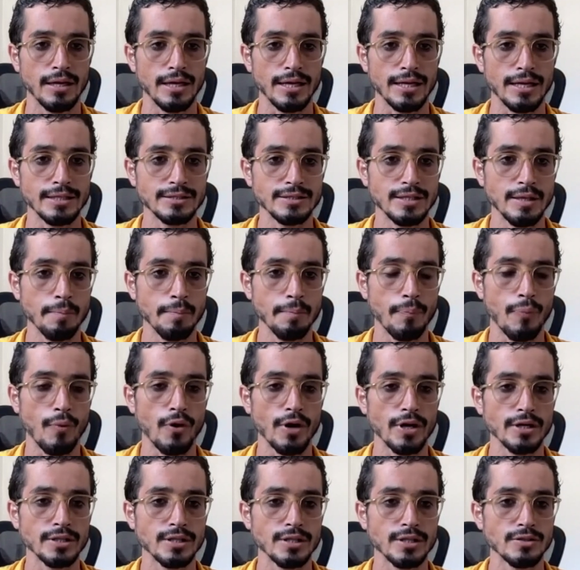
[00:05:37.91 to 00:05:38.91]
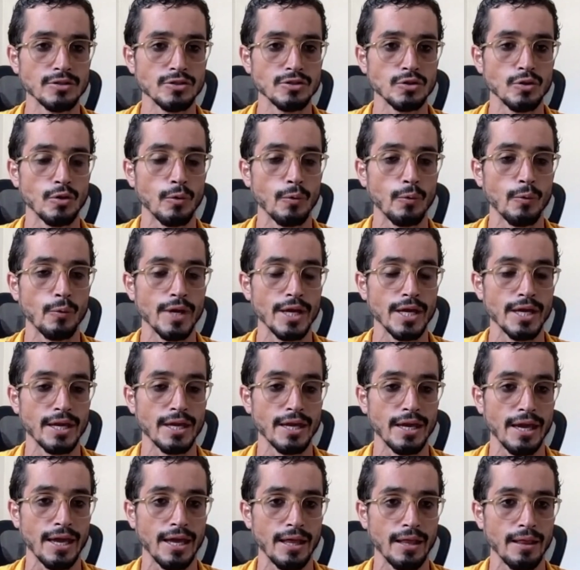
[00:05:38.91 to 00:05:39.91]
it's important so we
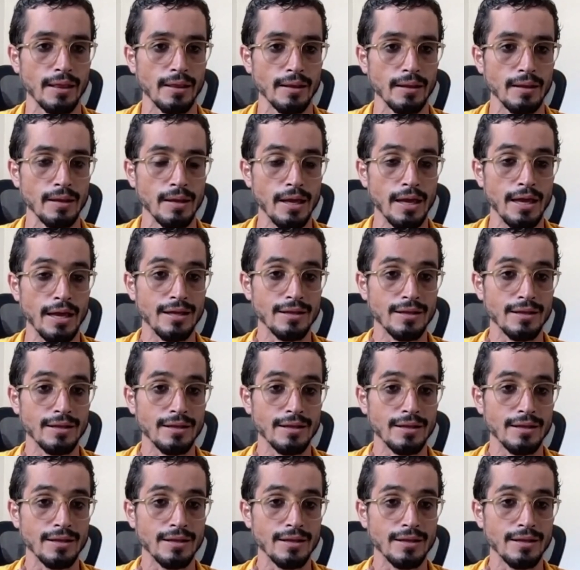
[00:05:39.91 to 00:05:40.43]
can